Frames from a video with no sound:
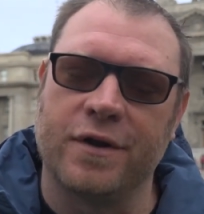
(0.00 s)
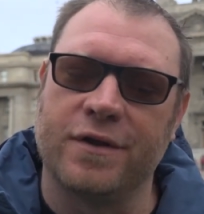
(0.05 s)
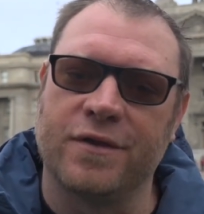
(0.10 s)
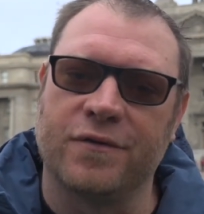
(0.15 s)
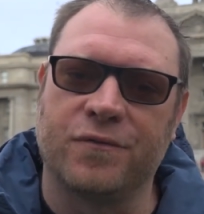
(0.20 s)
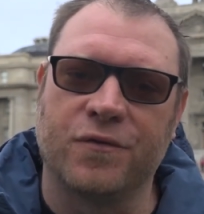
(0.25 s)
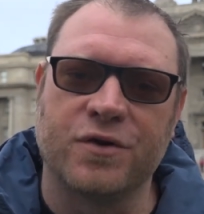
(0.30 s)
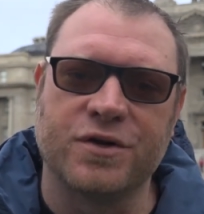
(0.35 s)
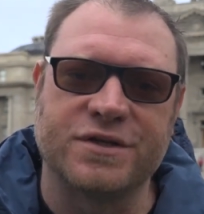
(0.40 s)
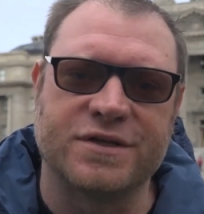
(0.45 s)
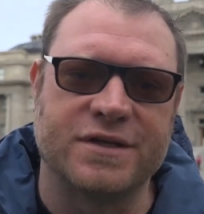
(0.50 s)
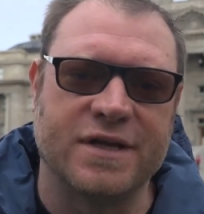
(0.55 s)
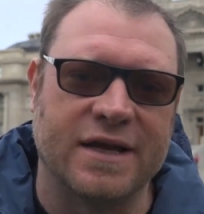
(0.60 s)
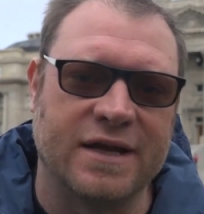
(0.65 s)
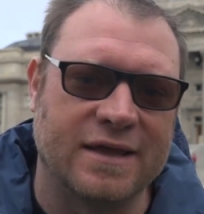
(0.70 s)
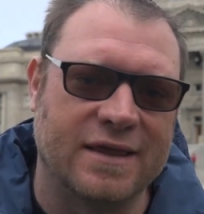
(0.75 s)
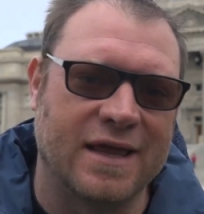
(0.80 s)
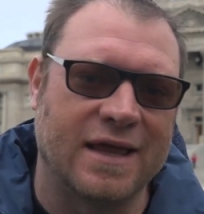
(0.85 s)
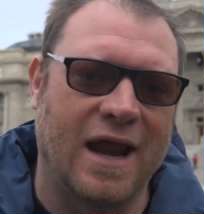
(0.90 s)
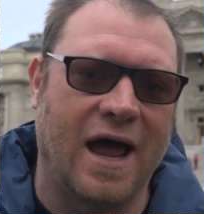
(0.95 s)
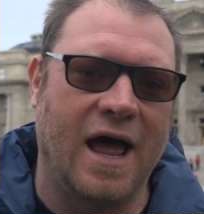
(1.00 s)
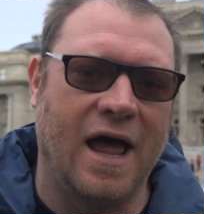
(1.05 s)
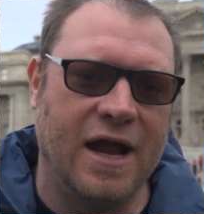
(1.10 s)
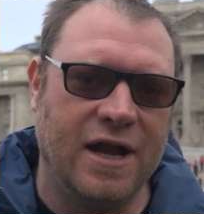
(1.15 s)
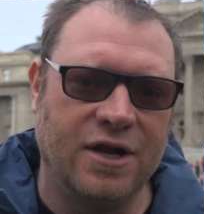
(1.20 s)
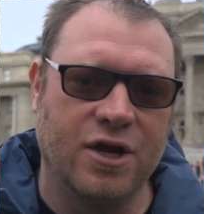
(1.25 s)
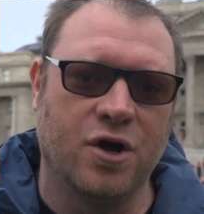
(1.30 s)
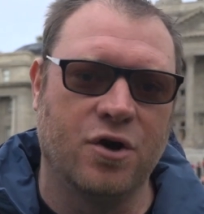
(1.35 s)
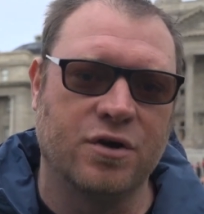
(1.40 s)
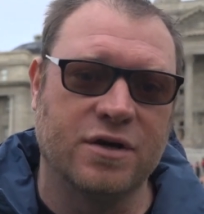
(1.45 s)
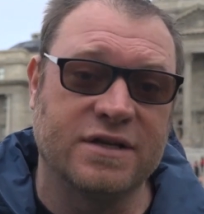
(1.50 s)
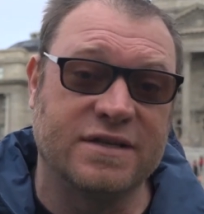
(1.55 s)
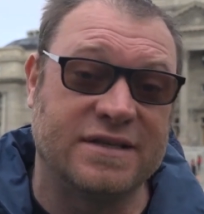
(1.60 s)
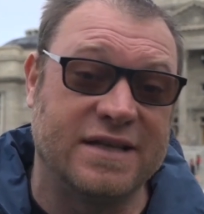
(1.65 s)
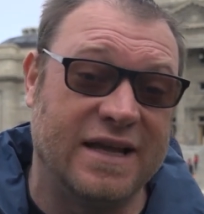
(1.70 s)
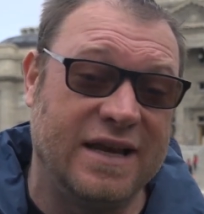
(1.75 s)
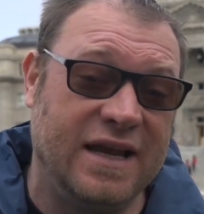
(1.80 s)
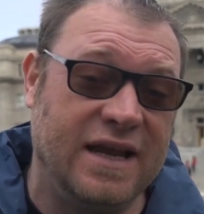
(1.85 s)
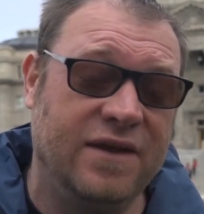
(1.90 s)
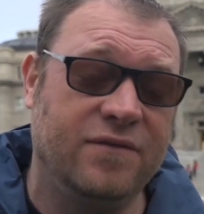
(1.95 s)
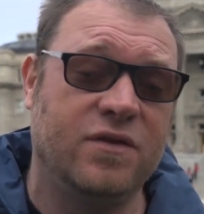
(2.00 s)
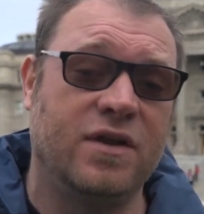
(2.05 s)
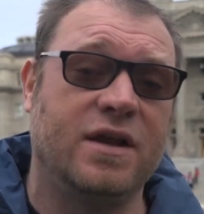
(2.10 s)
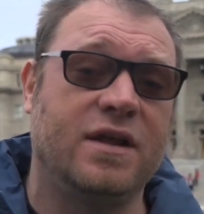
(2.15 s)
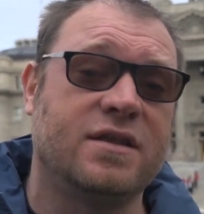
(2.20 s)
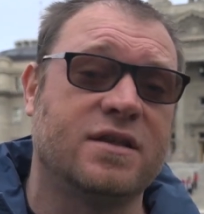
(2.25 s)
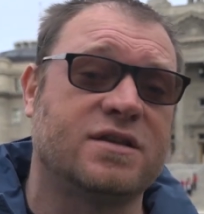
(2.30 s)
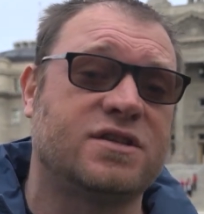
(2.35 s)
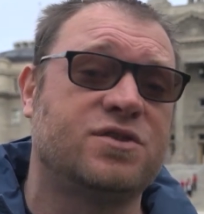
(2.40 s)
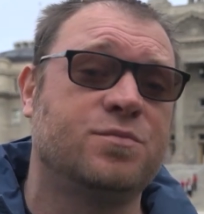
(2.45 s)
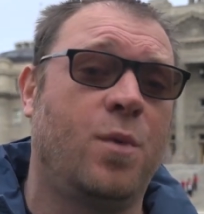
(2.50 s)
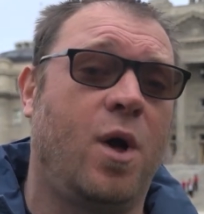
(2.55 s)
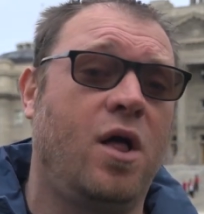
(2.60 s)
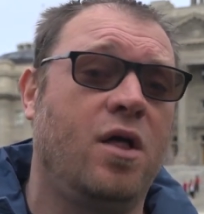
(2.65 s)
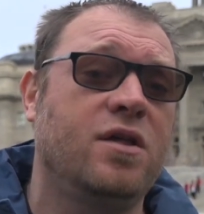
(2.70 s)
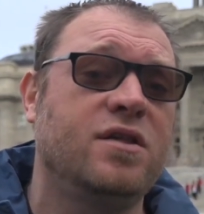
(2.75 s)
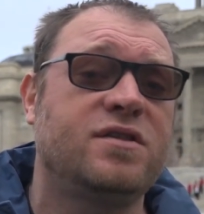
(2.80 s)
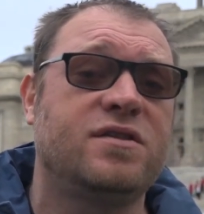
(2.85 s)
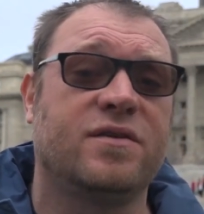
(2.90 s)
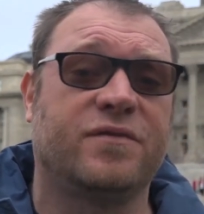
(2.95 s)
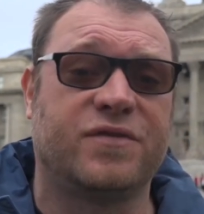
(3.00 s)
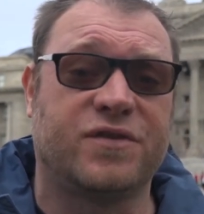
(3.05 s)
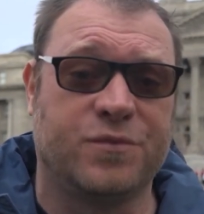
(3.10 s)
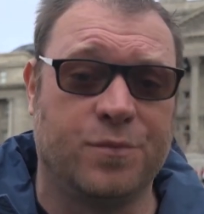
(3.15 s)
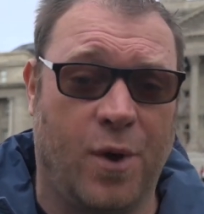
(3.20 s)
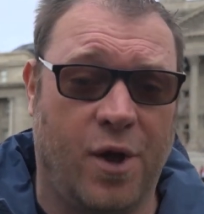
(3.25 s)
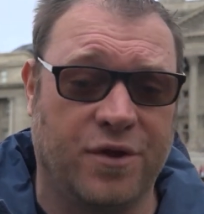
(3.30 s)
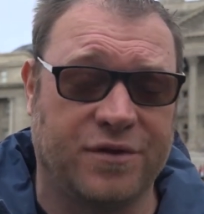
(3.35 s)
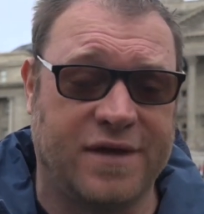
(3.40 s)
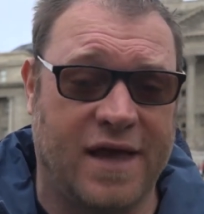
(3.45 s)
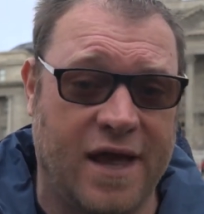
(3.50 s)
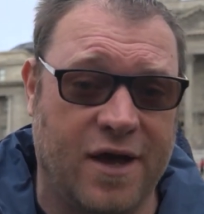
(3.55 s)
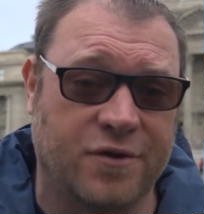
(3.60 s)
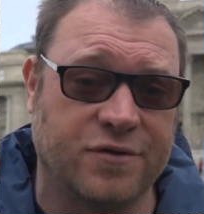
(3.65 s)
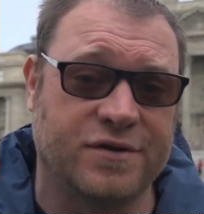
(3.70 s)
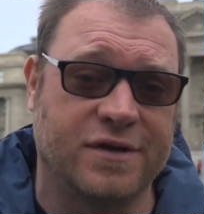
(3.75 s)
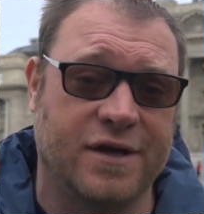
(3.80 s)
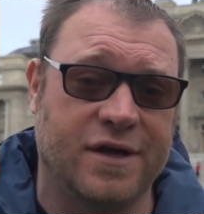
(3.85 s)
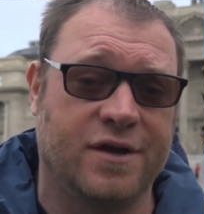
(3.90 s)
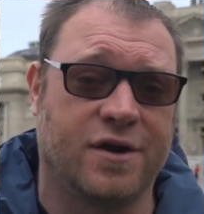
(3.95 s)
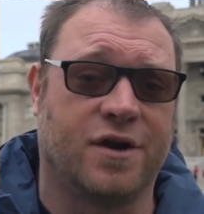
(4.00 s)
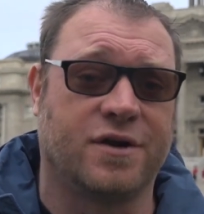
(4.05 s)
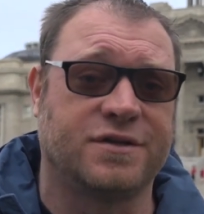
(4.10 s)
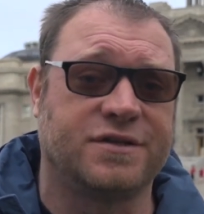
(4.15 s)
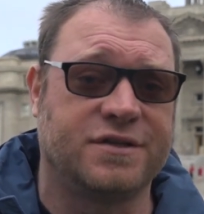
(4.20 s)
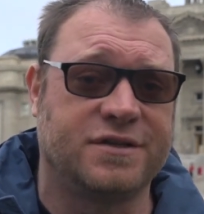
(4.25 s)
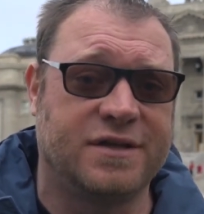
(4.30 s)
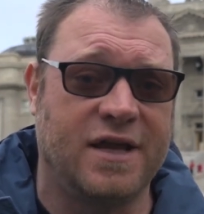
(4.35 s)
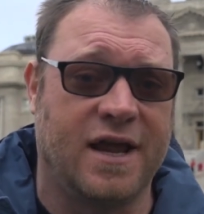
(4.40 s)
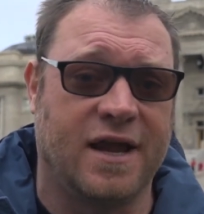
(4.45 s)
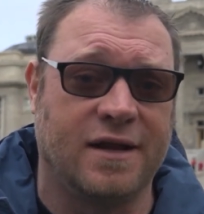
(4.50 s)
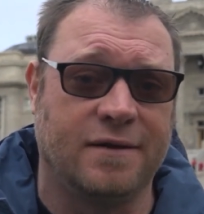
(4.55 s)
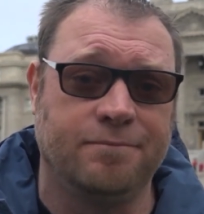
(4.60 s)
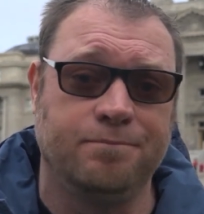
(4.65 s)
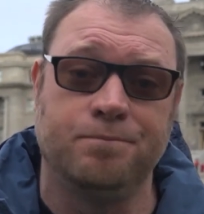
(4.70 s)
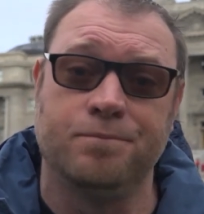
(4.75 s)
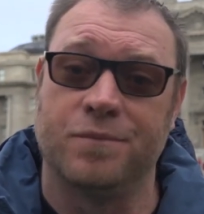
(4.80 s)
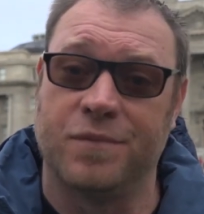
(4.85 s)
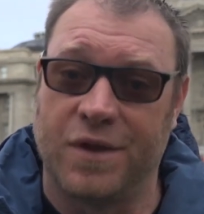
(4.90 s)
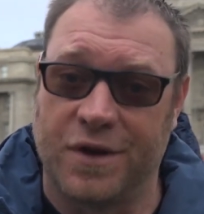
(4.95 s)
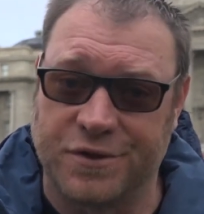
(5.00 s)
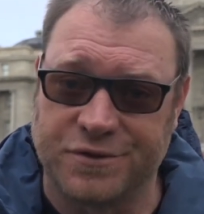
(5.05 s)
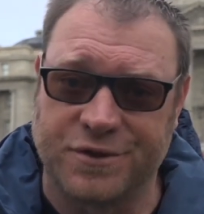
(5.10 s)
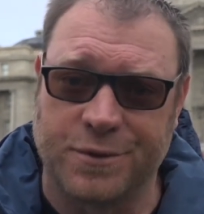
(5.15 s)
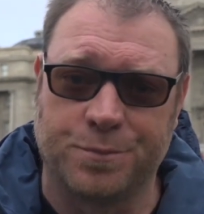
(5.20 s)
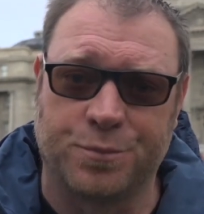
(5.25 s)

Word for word: And the first thing that I noticed that even in the smallest of small towns in our state, there's a